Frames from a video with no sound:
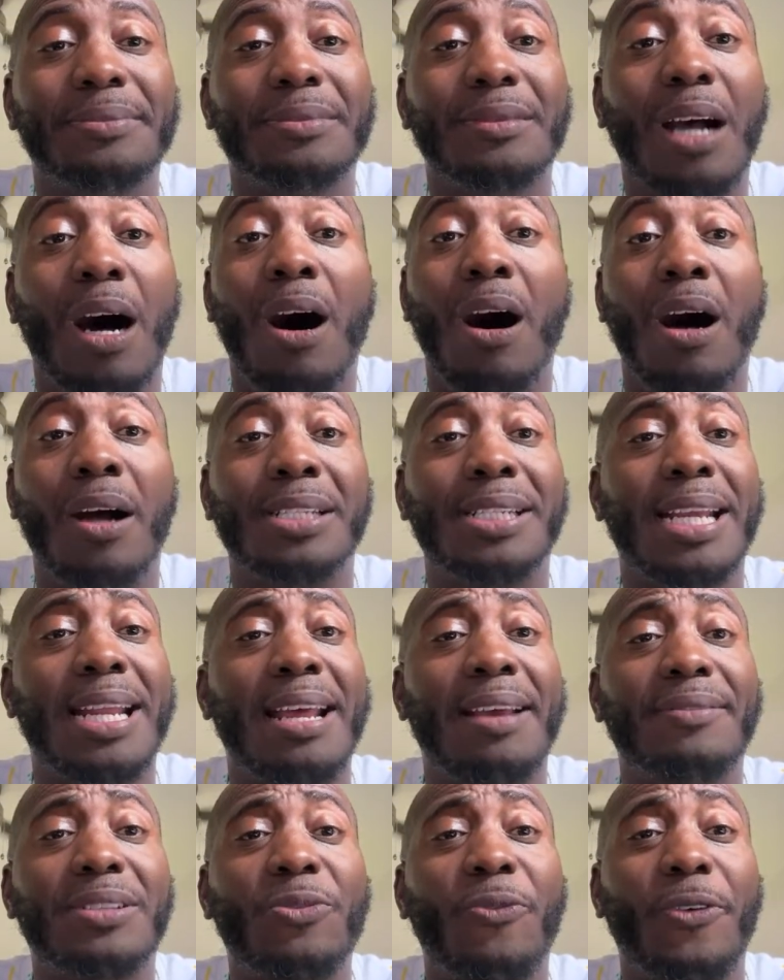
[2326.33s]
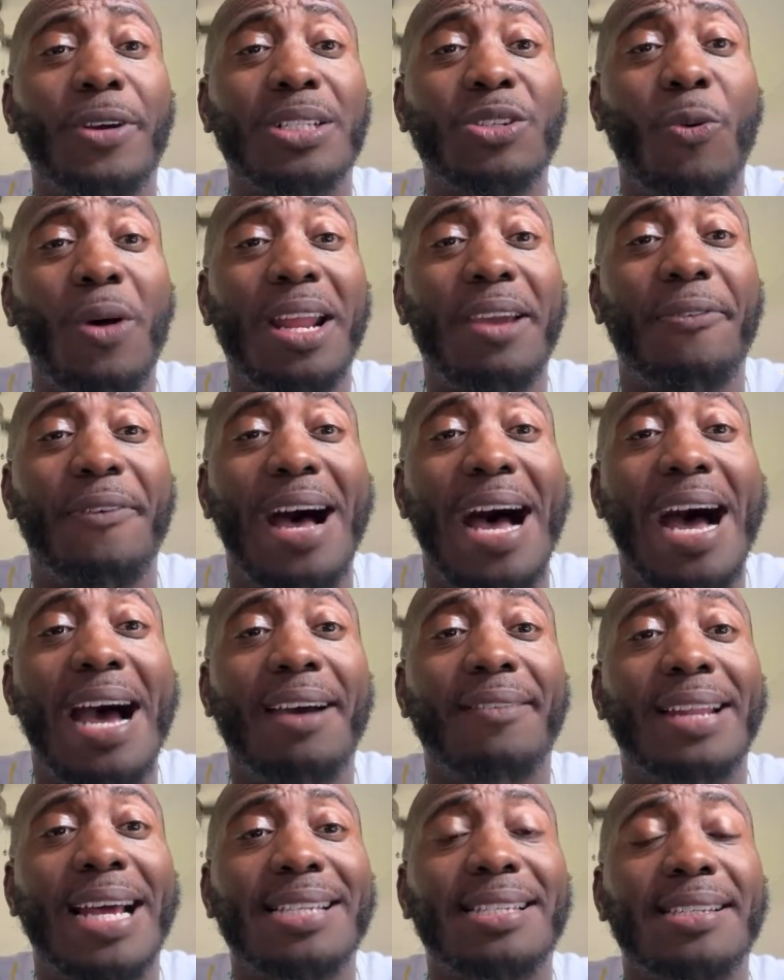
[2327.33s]
Oh shit! For
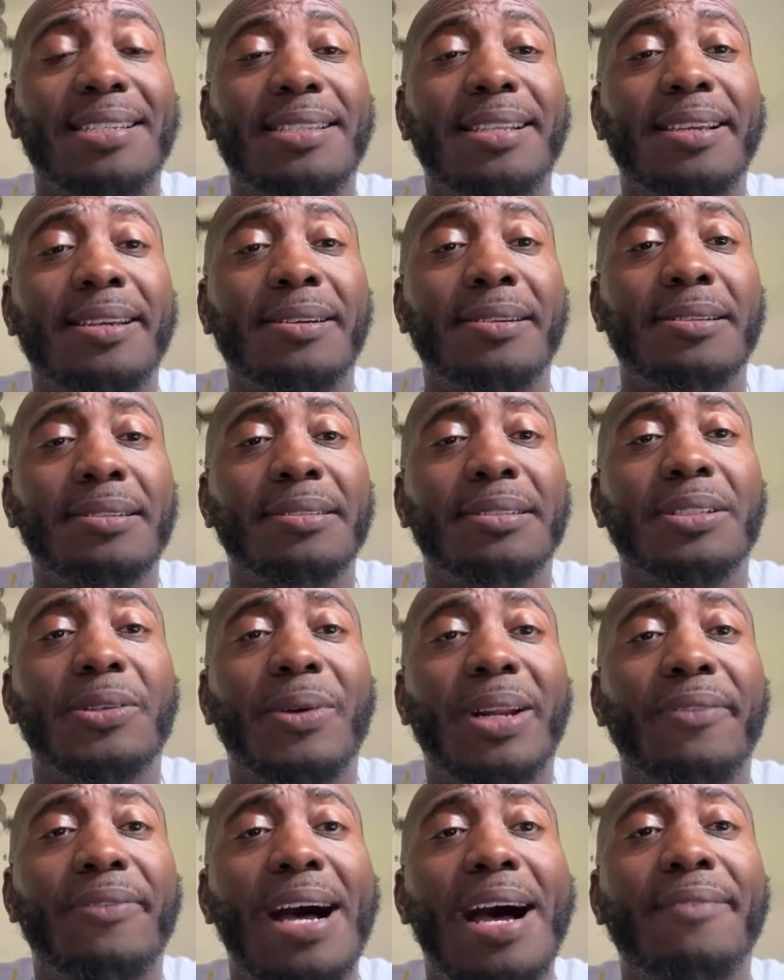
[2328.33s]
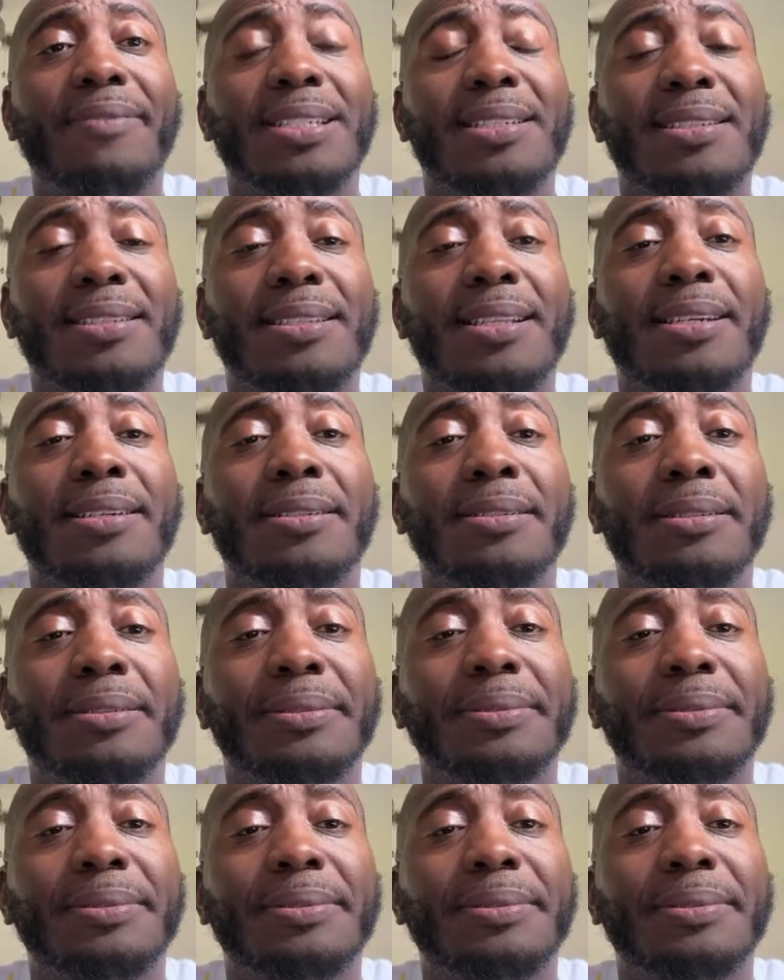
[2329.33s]
25, that's a steal. 25 is a steal.